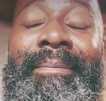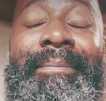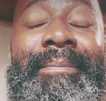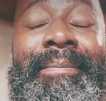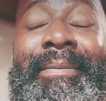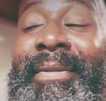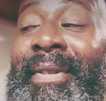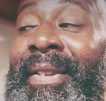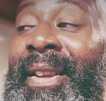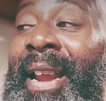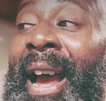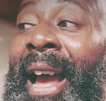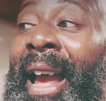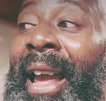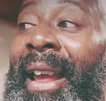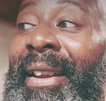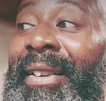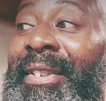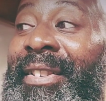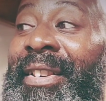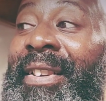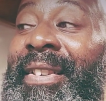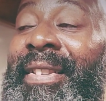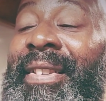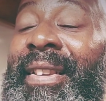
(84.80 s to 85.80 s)
Not
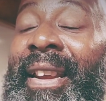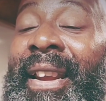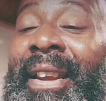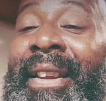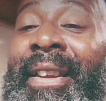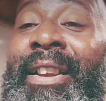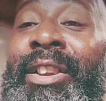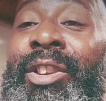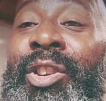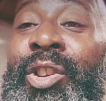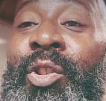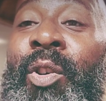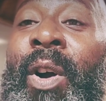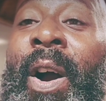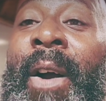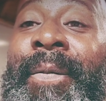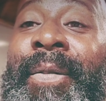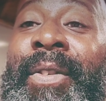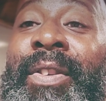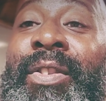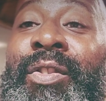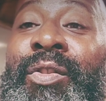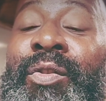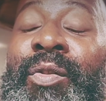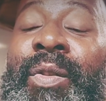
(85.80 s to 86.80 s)
just any Joe off
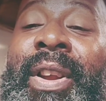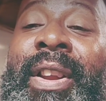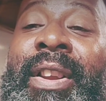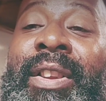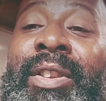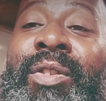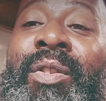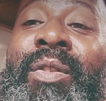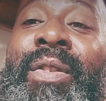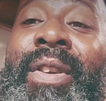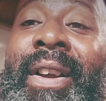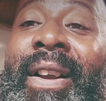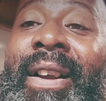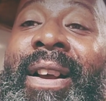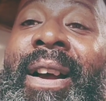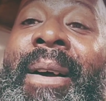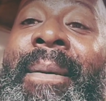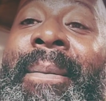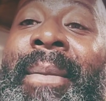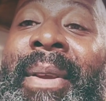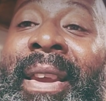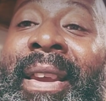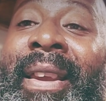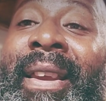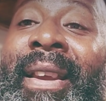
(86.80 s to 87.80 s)
the street is going to
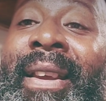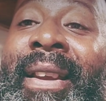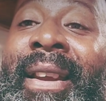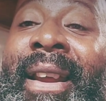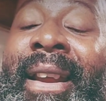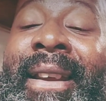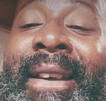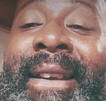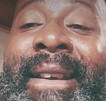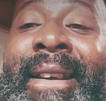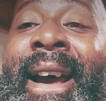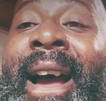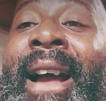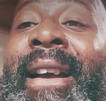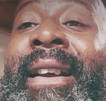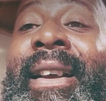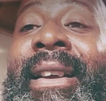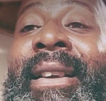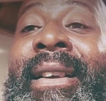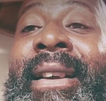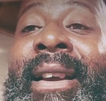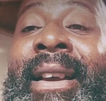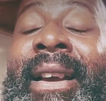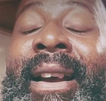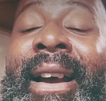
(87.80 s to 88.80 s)
come in and knock
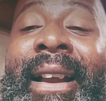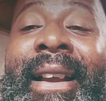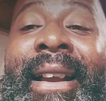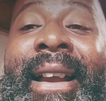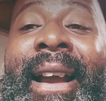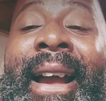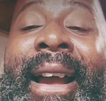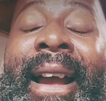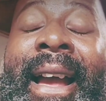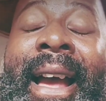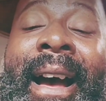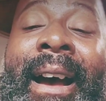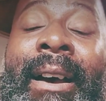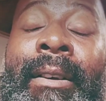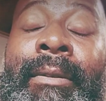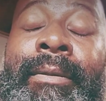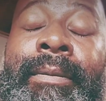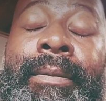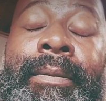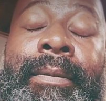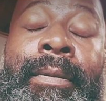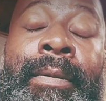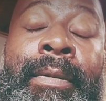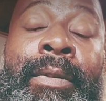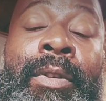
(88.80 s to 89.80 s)
a guy
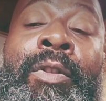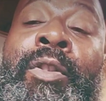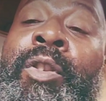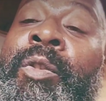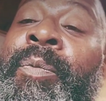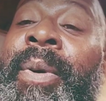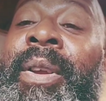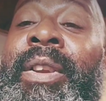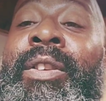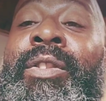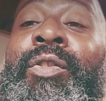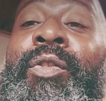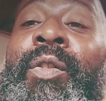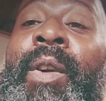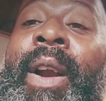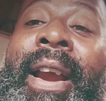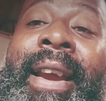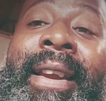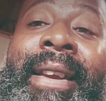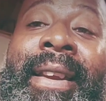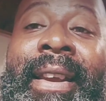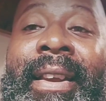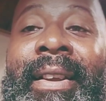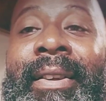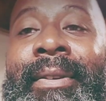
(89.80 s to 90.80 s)
out who's been
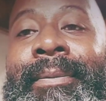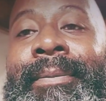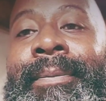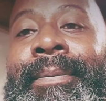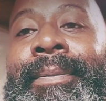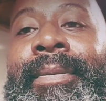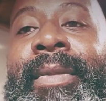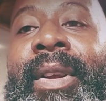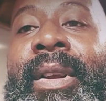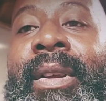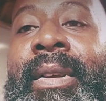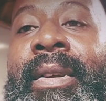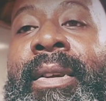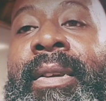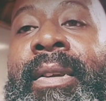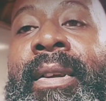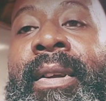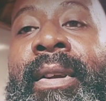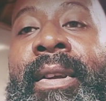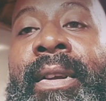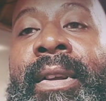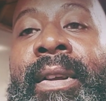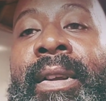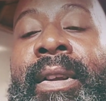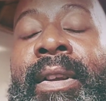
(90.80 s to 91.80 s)
training,
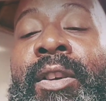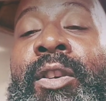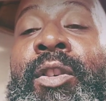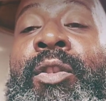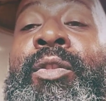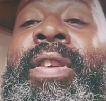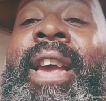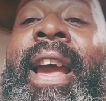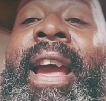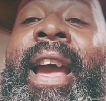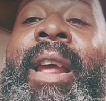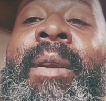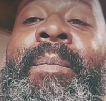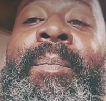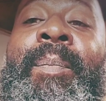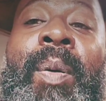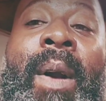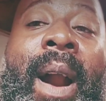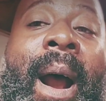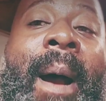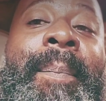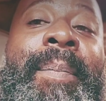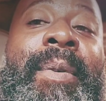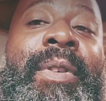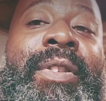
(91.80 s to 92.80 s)
who's had
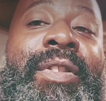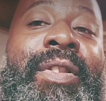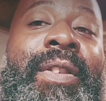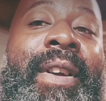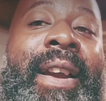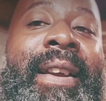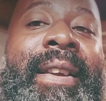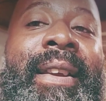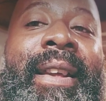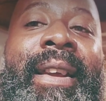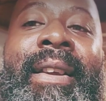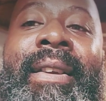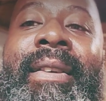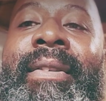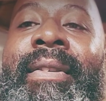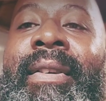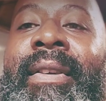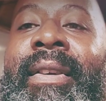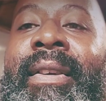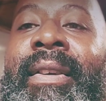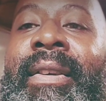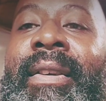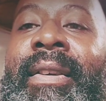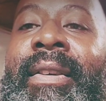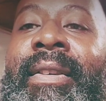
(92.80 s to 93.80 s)
proper training
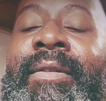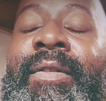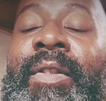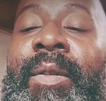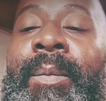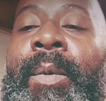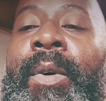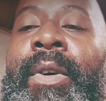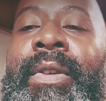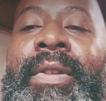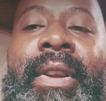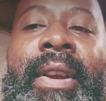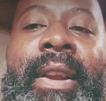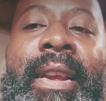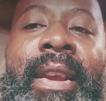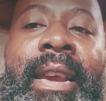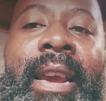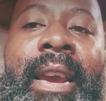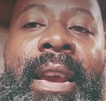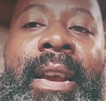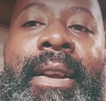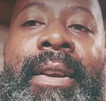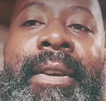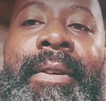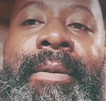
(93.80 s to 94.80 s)
for more than a
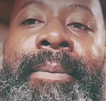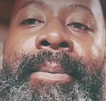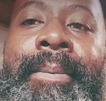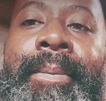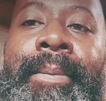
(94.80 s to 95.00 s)
year.